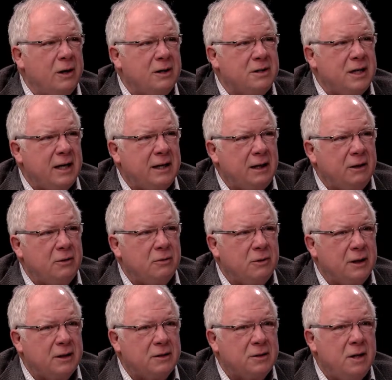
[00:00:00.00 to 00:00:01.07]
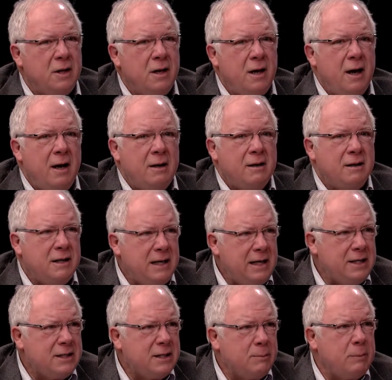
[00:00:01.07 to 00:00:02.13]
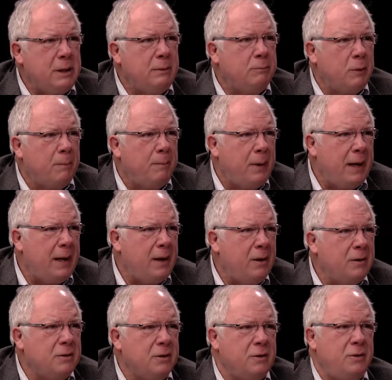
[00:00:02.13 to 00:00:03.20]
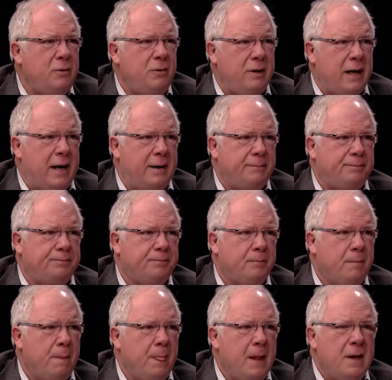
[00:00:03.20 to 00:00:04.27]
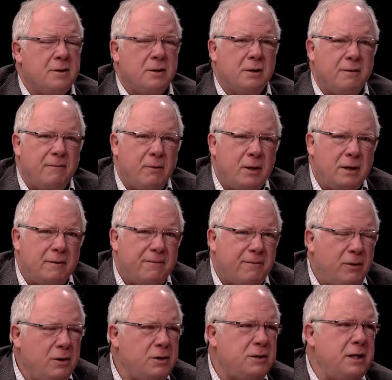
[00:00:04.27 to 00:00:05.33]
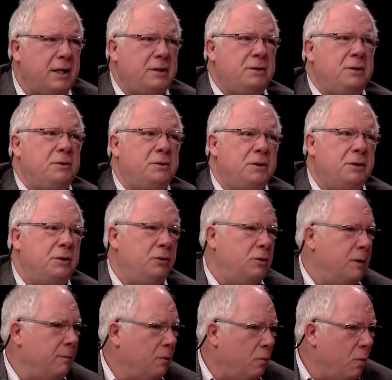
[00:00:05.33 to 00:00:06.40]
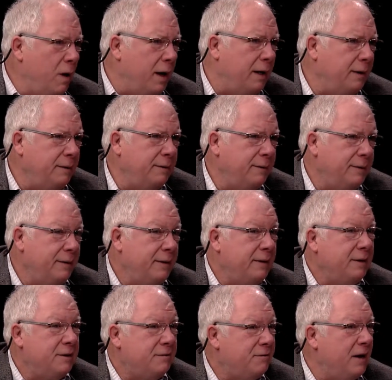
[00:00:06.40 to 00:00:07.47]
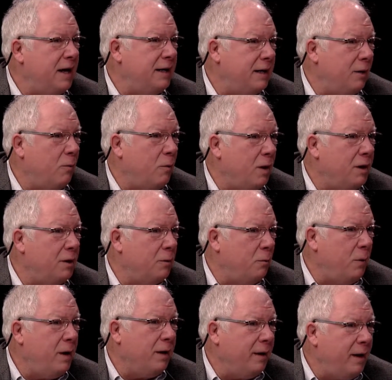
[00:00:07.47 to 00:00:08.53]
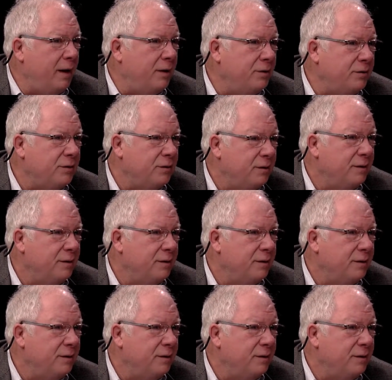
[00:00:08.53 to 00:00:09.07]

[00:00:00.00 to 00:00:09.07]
executrix needs to be prepared to do that. So one of the first things you should do, number one, is find out where your will is,